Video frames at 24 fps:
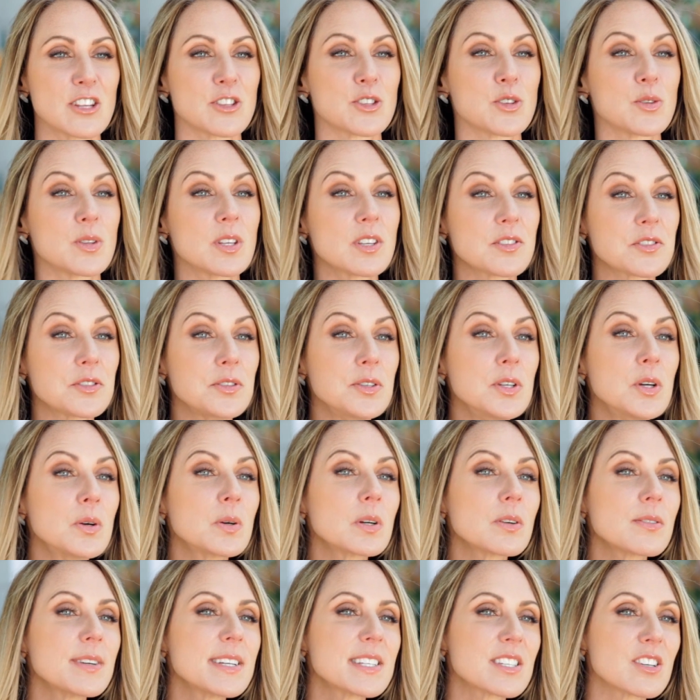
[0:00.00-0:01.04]
So this
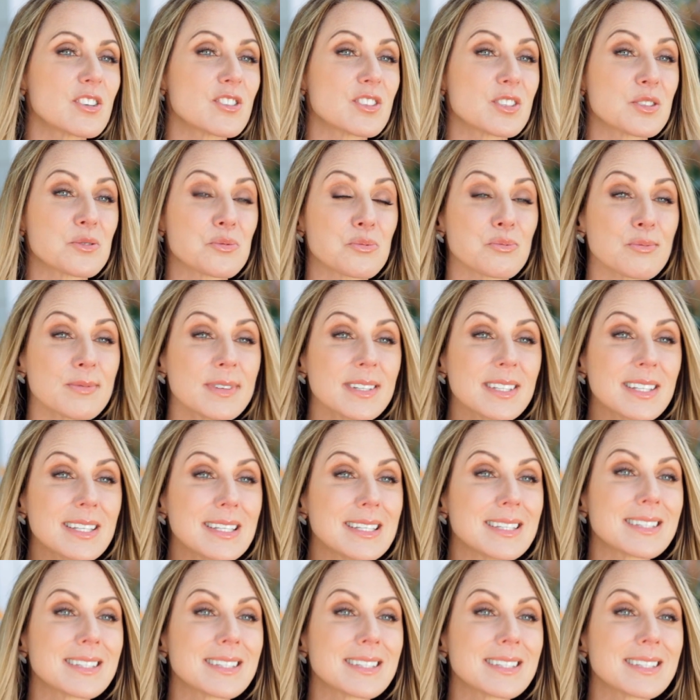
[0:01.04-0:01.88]
newer research is really